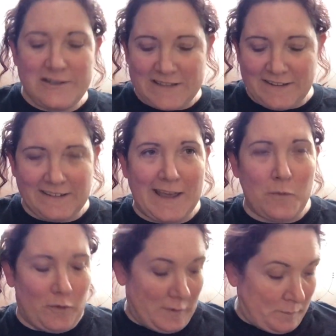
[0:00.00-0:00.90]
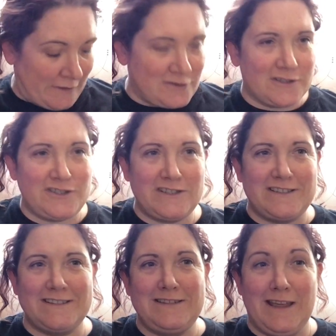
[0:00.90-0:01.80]
say the girl on the picture, she
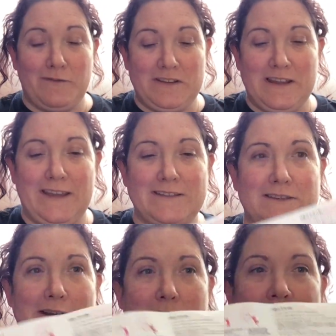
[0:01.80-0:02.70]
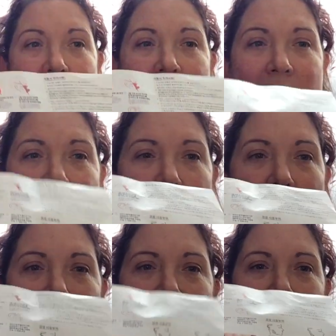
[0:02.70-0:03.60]
didn't even need them.
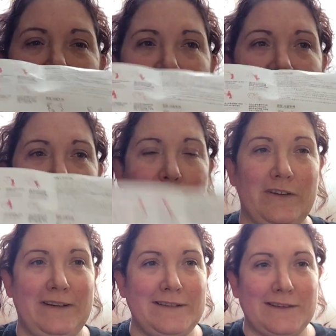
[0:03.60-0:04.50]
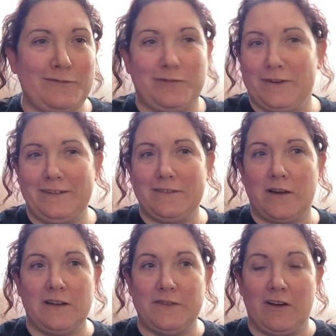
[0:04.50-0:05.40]
Like, she don't look any different.
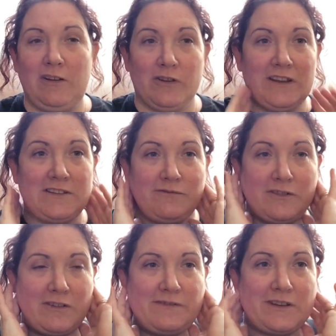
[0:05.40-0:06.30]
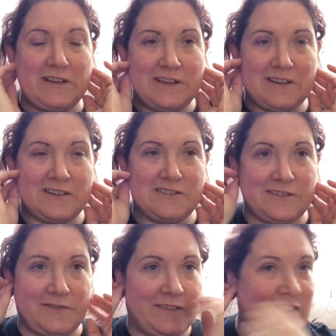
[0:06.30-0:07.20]
I don't think I look any different either. I just
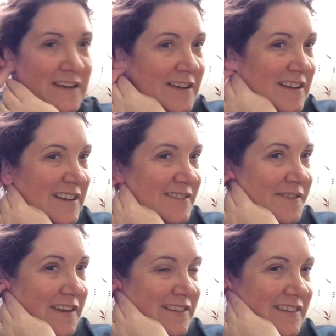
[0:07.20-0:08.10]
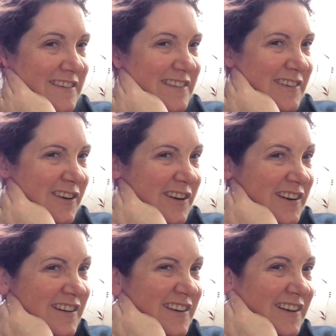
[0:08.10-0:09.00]
think,
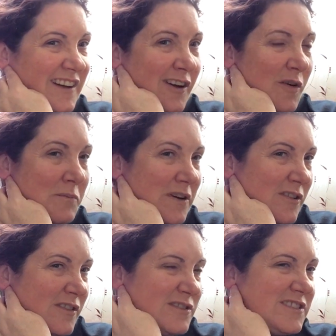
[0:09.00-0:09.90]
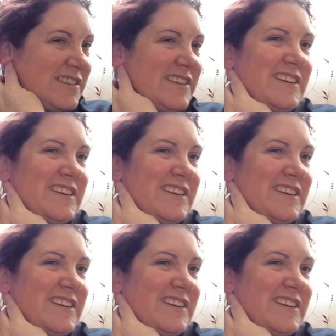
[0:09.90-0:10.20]
oh my god.